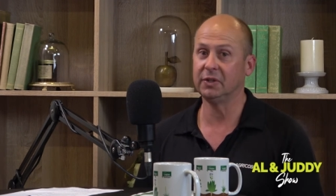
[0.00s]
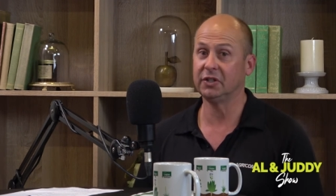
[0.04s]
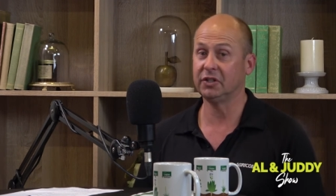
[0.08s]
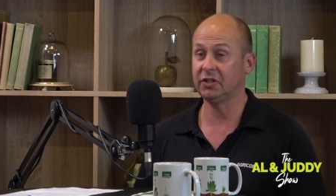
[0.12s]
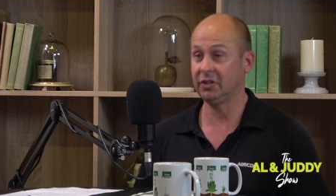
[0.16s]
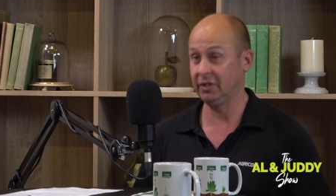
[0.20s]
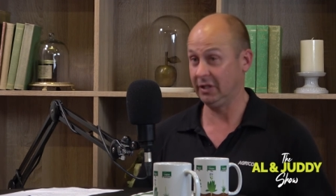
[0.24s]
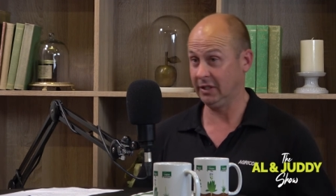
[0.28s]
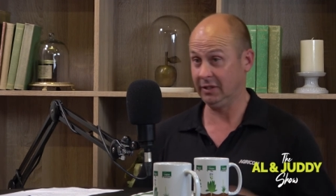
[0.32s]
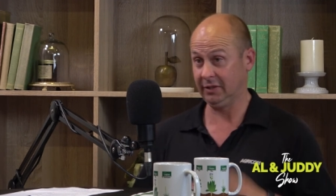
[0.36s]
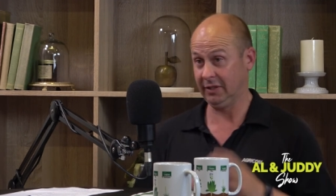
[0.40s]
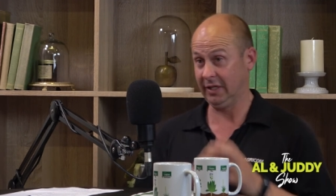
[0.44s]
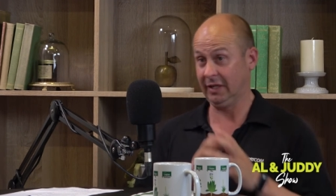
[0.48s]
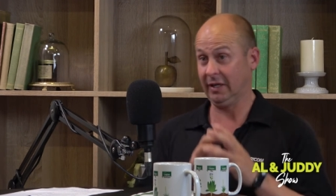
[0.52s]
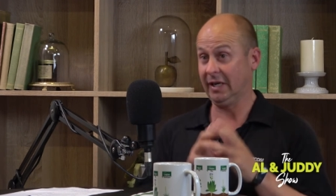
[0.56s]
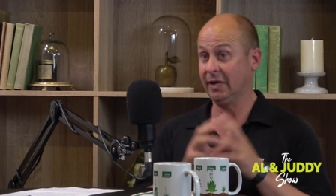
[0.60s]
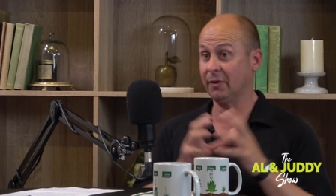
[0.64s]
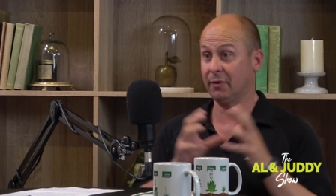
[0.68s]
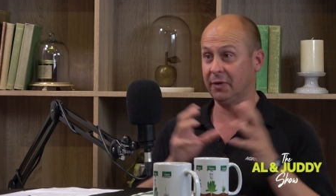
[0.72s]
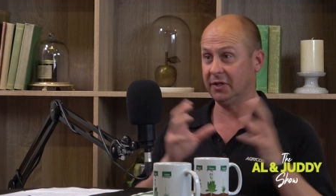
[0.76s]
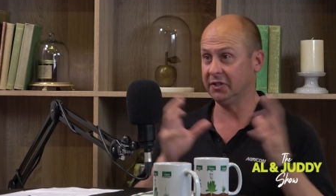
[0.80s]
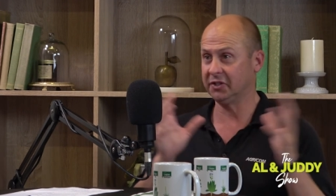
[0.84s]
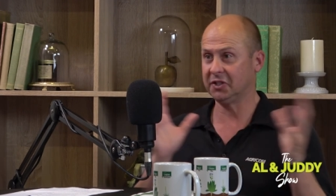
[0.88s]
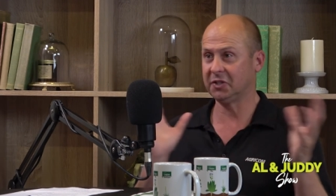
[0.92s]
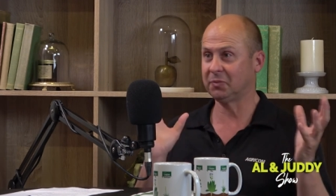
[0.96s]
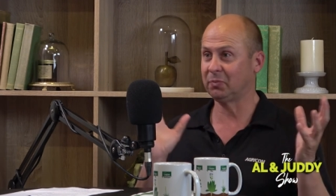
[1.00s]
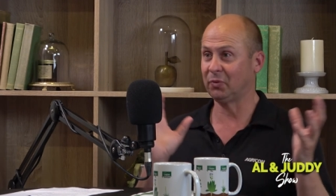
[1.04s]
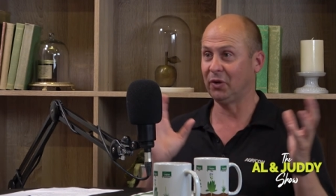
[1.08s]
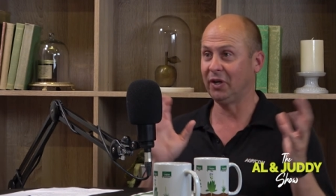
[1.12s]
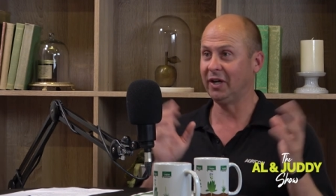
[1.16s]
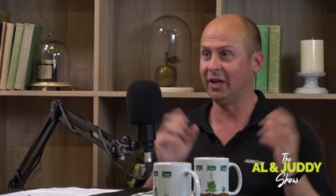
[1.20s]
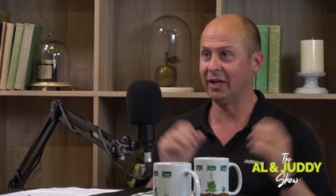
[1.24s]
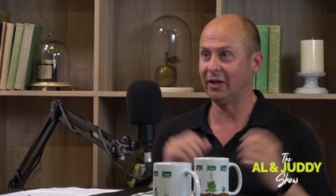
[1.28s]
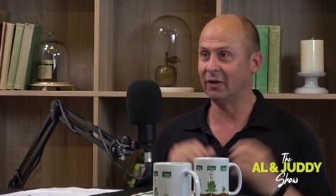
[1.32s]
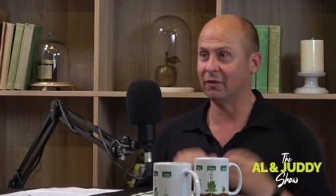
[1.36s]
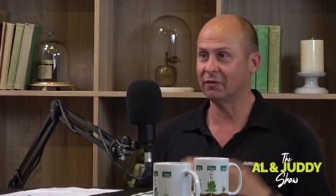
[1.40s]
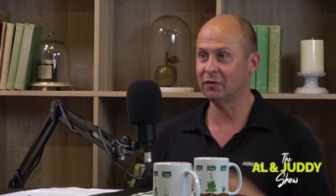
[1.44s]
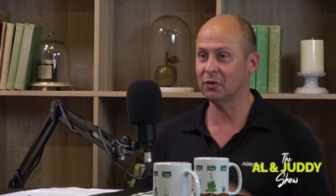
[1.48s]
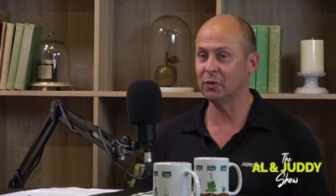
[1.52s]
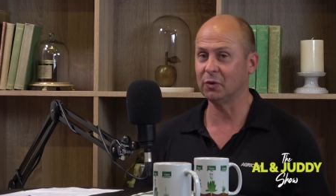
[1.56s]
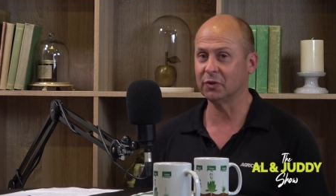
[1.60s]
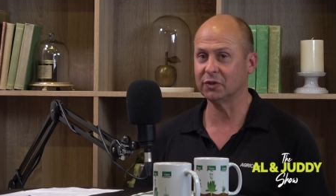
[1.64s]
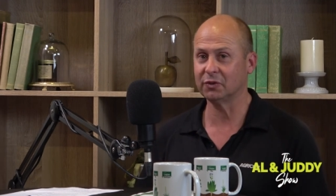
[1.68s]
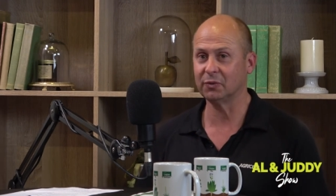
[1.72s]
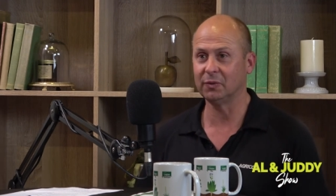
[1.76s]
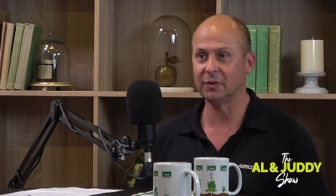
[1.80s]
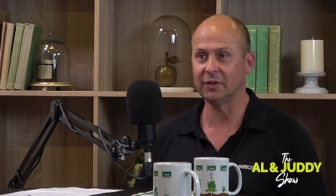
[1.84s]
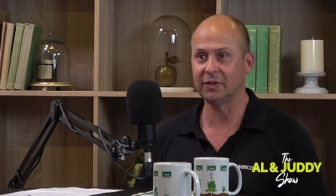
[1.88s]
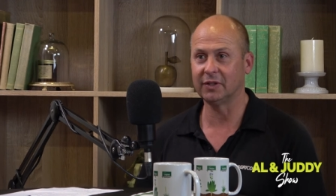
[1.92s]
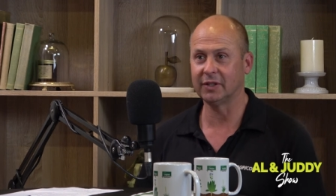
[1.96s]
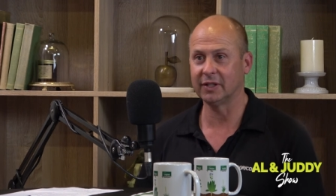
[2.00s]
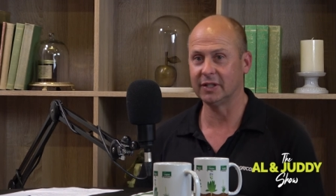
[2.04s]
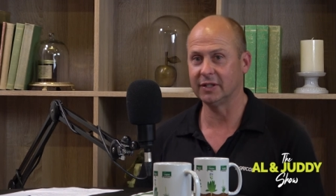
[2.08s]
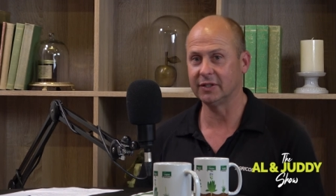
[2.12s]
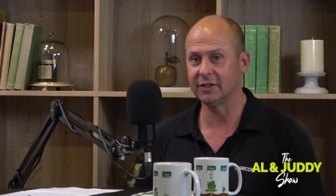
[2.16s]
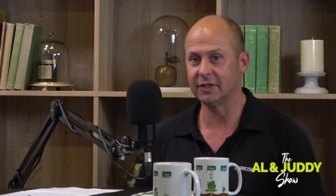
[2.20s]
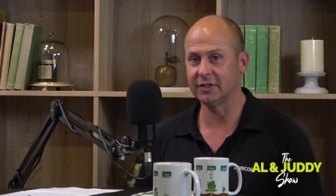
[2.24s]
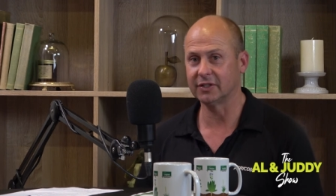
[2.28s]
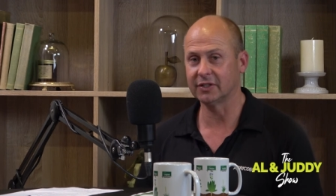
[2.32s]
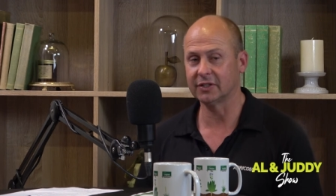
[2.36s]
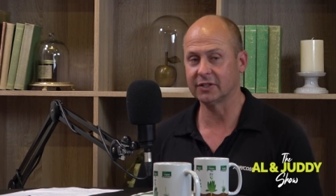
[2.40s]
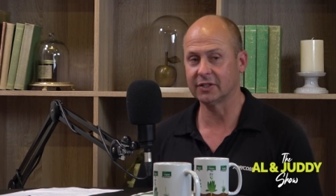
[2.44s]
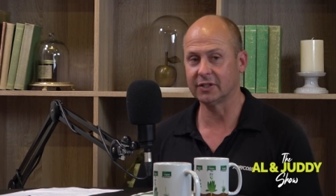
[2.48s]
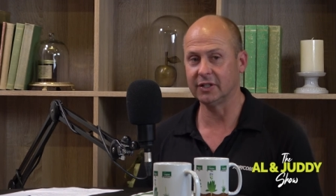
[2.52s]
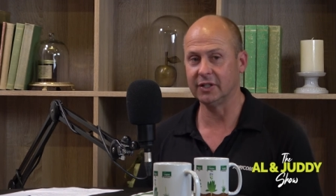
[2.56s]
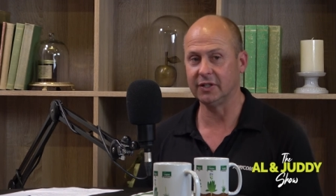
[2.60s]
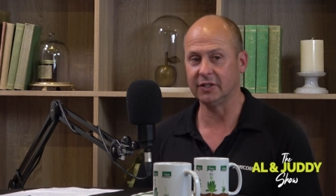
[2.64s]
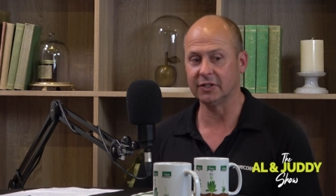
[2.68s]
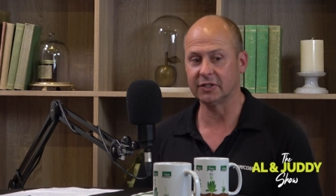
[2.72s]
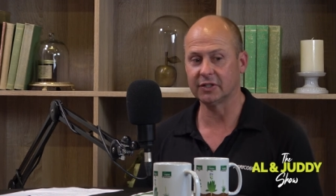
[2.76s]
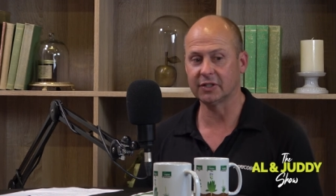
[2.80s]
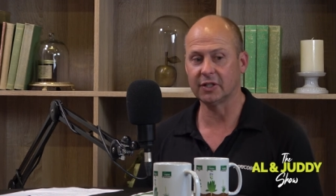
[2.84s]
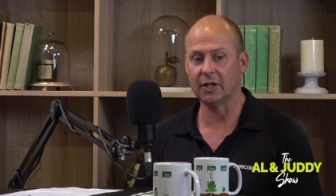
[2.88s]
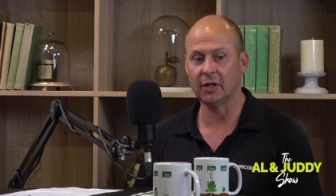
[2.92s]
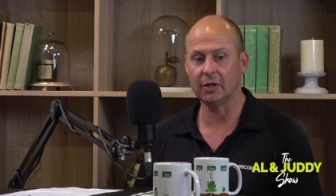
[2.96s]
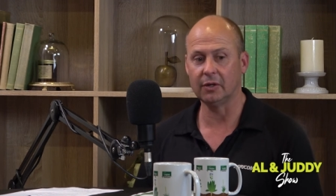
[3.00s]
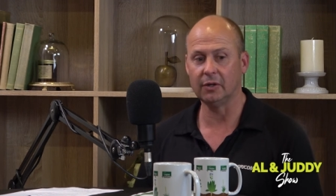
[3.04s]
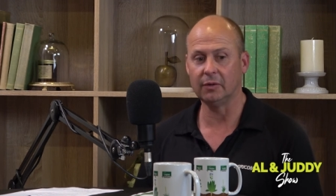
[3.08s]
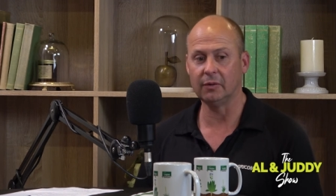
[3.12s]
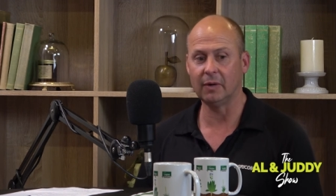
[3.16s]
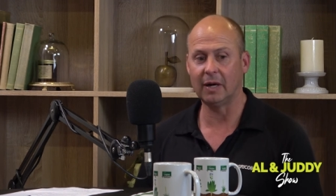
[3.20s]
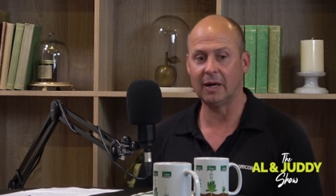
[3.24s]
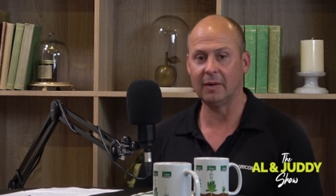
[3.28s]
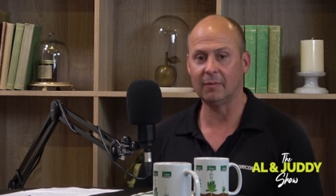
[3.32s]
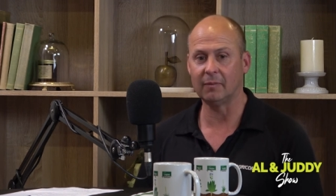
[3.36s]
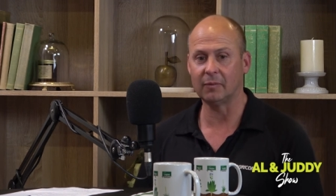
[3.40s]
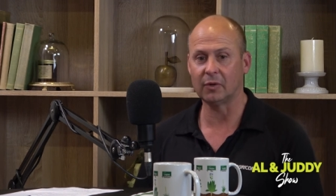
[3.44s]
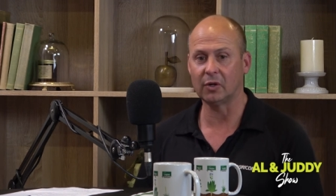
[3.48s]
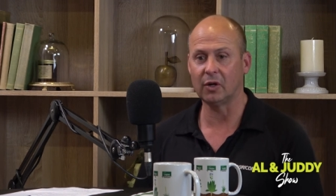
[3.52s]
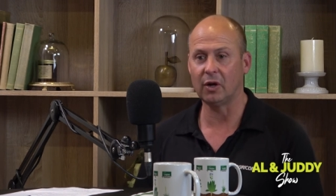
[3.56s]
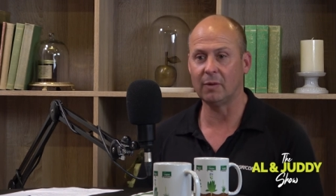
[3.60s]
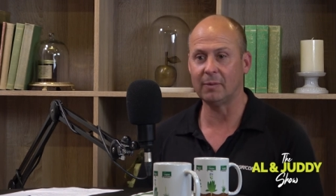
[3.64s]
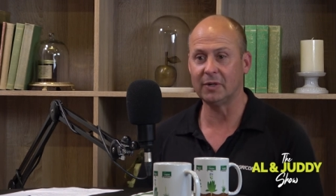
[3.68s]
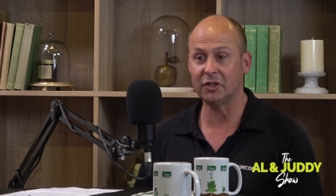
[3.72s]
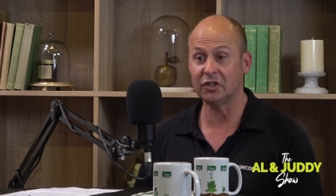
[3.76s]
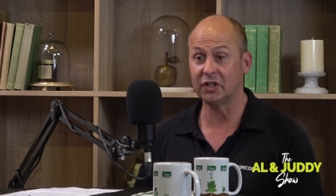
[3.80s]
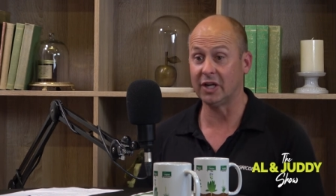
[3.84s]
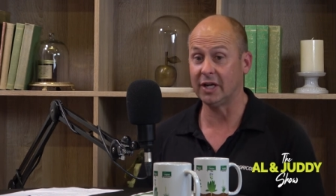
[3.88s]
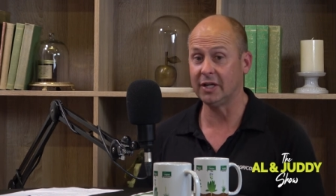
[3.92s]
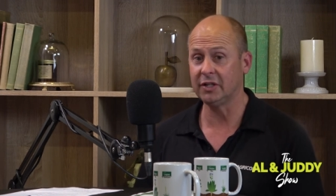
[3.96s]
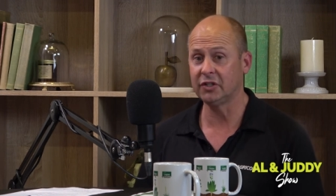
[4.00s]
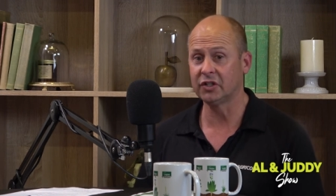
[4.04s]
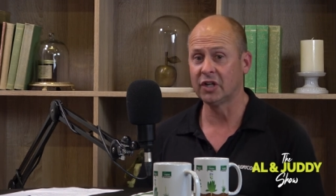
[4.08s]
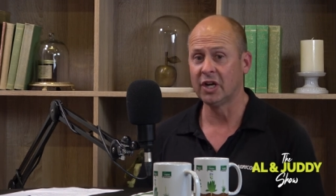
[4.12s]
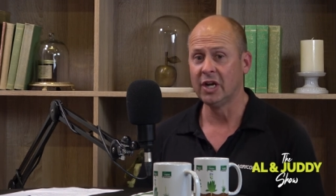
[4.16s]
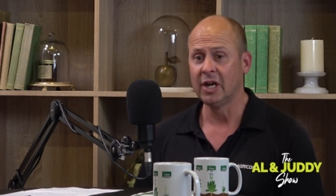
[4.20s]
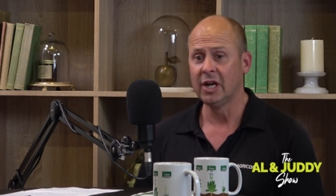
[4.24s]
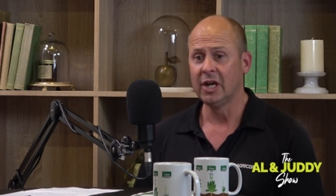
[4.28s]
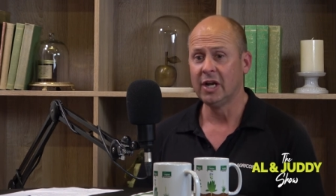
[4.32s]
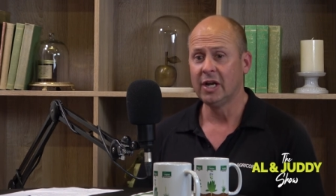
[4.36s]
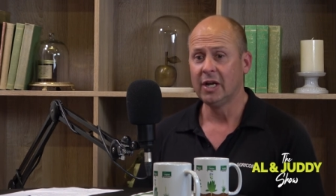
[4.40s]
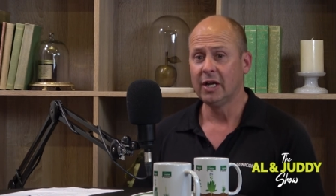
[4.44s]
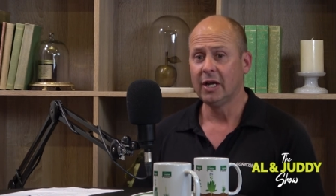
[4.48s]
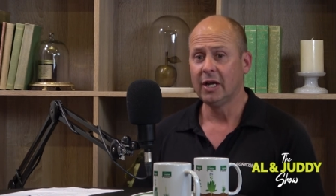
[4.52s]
which the area is spreading, of course, with the slow climate change,